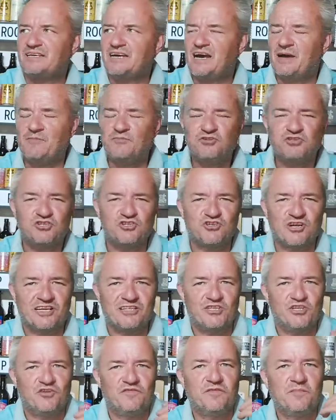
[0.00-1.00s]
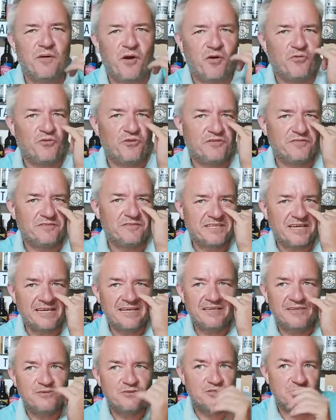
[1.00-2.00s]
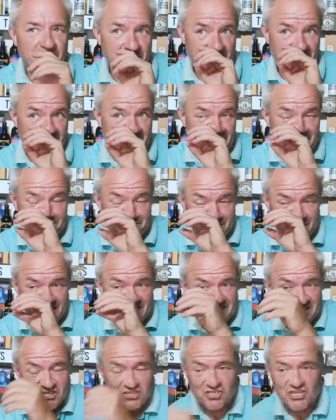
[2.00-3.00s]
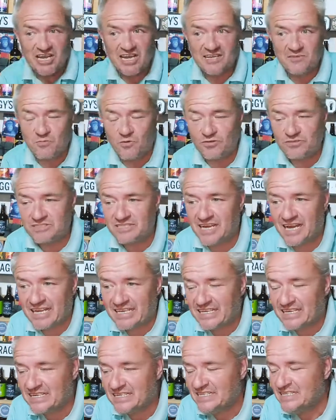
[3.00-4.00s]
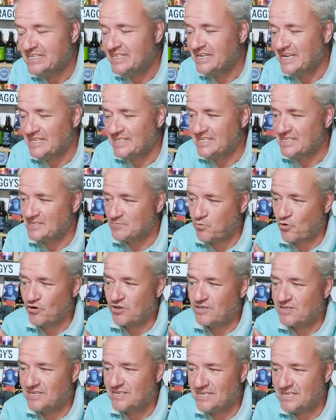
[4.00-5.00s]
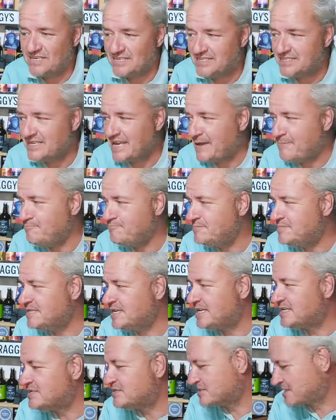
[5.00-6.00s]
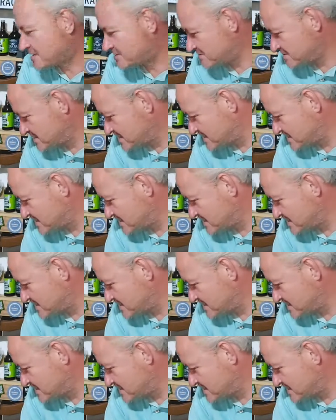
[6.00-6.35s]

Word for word: must have drank the other bottle the other day, because I came down to the shed one day and there's one of these empty. So